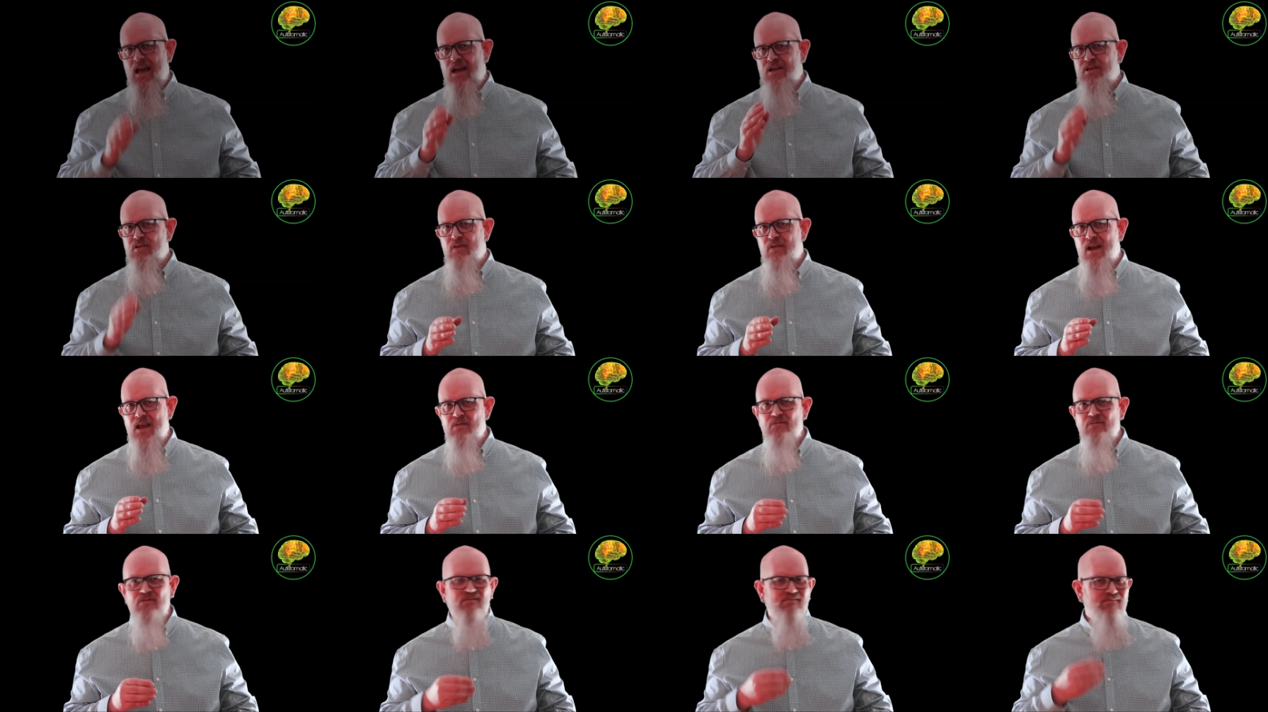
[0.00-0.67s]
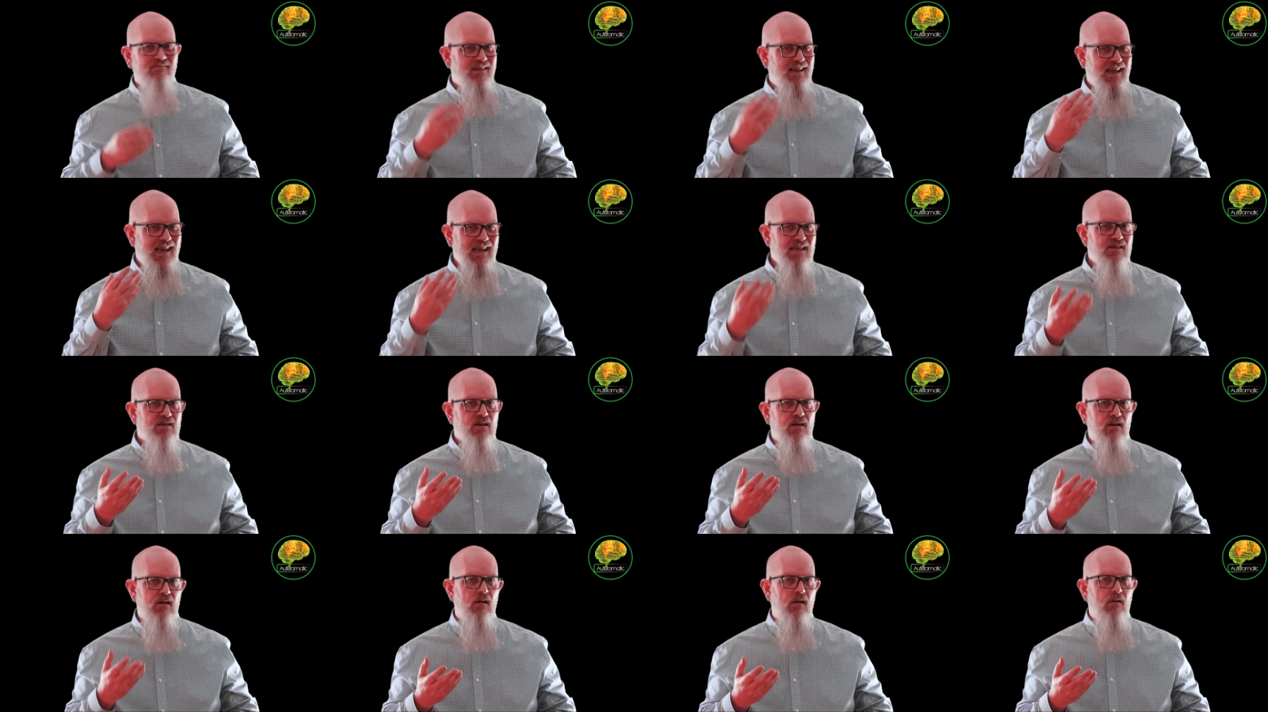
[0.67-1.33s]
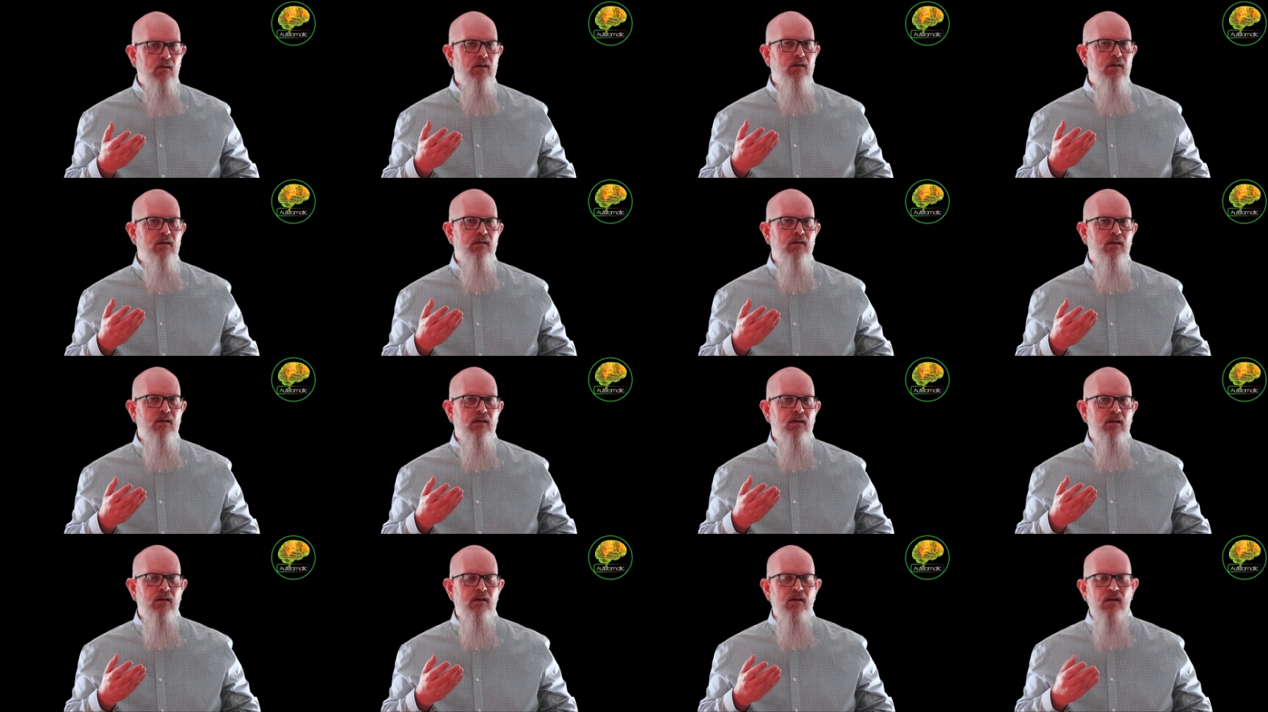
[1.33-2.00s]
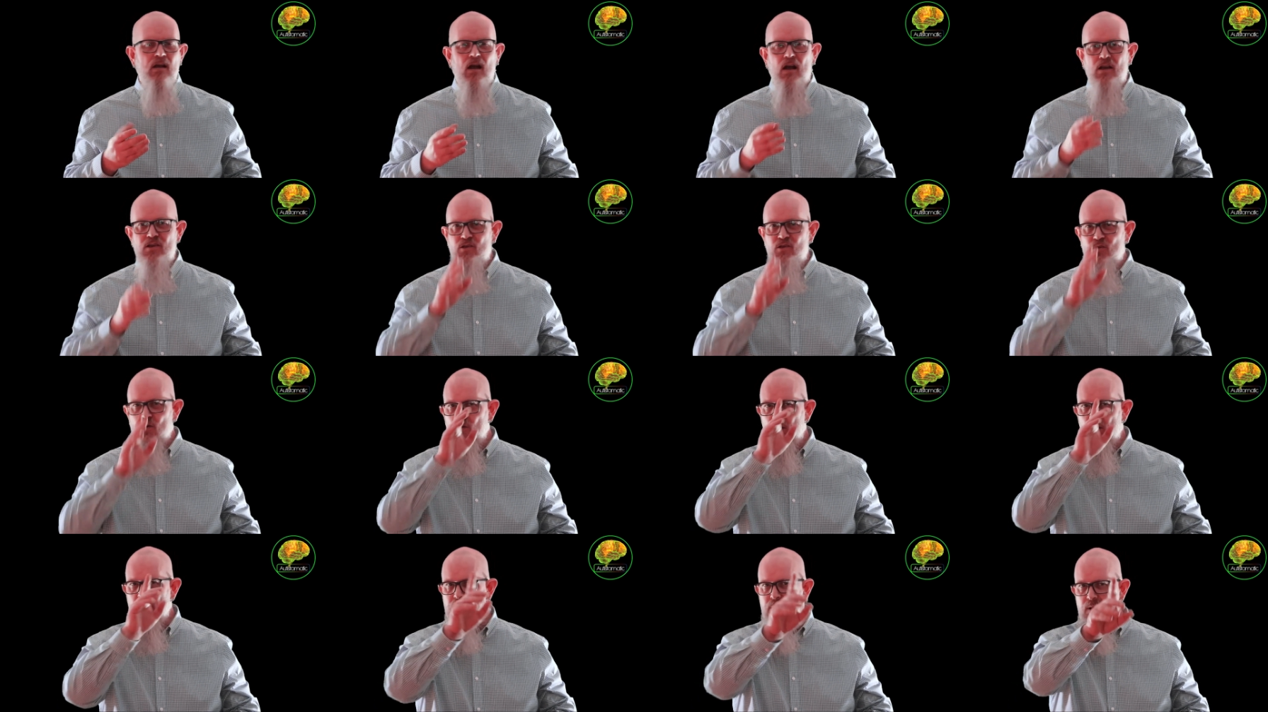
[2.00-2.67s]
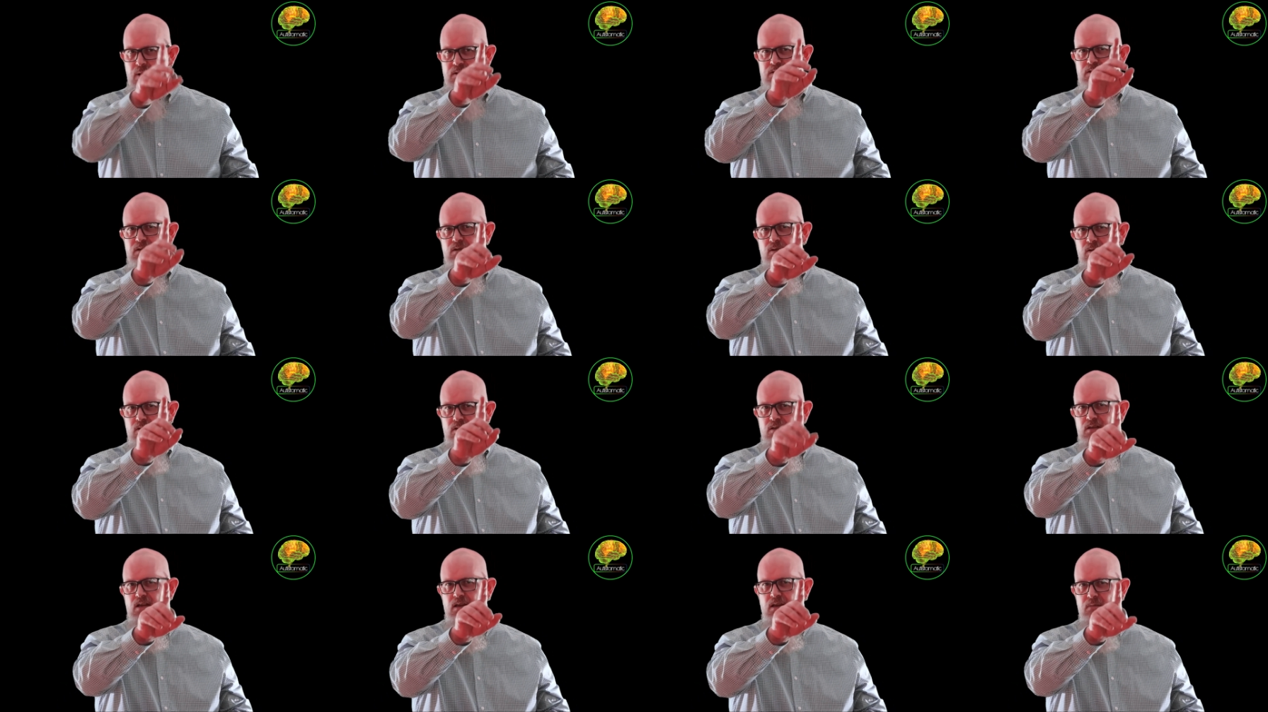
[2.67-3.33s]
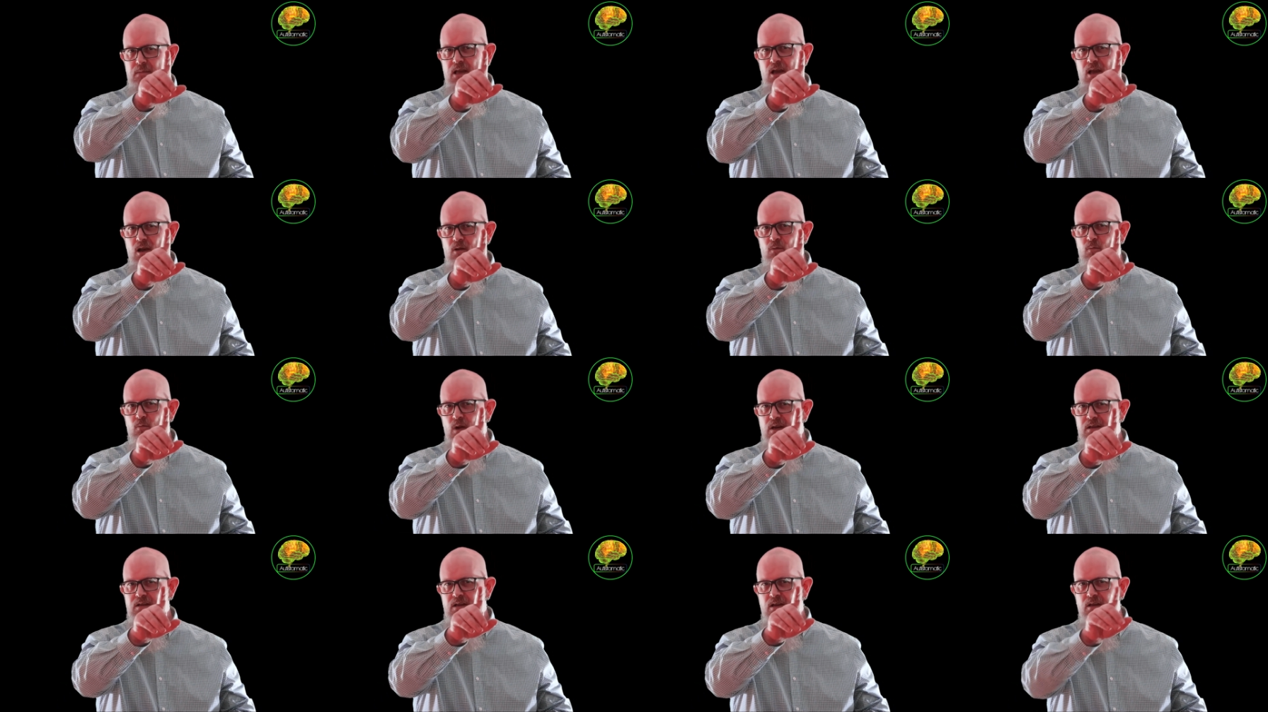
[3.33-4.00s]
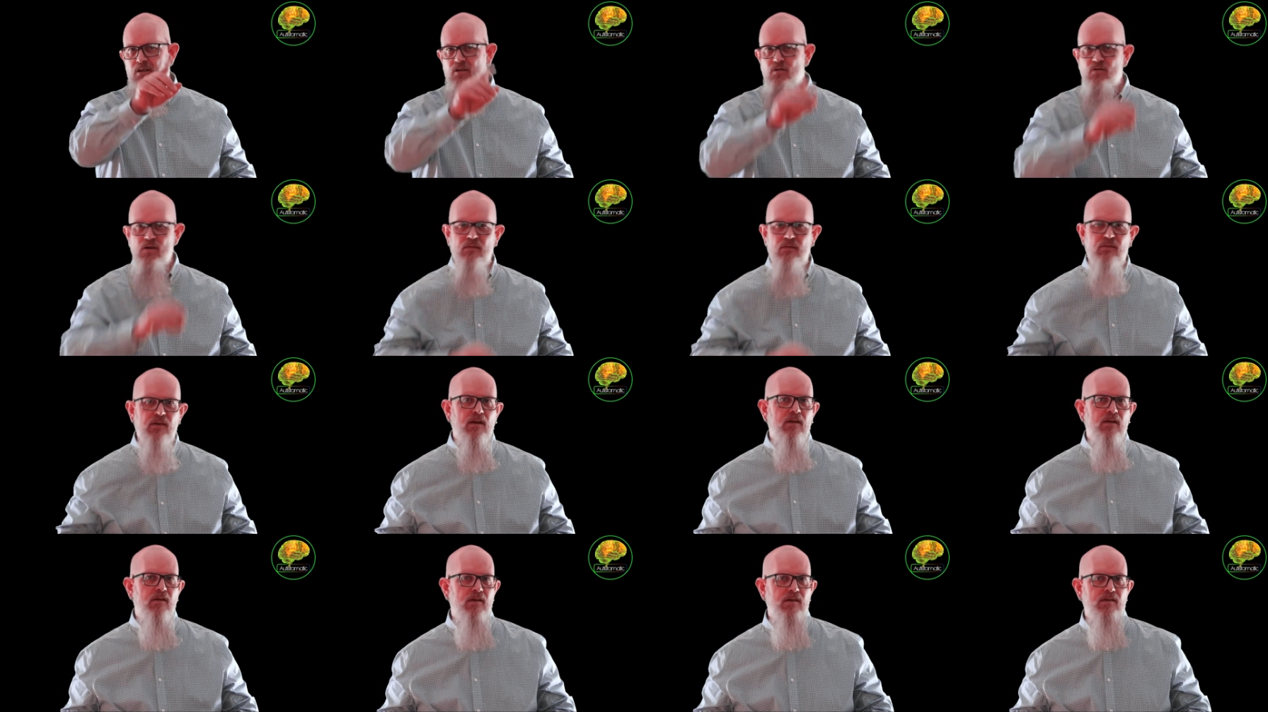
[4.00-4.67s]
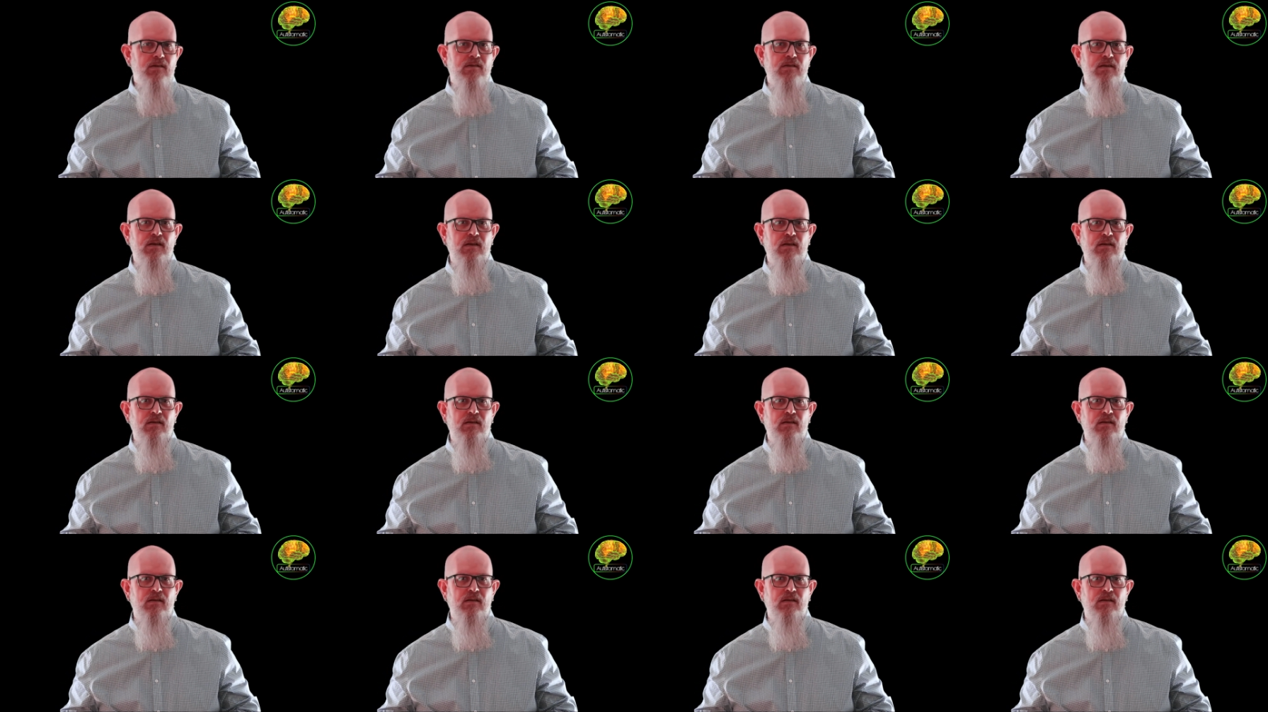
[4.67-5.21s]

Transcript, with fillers: At around 8 o'clock, I saw a bus that could take me home waiting at the traffic lights.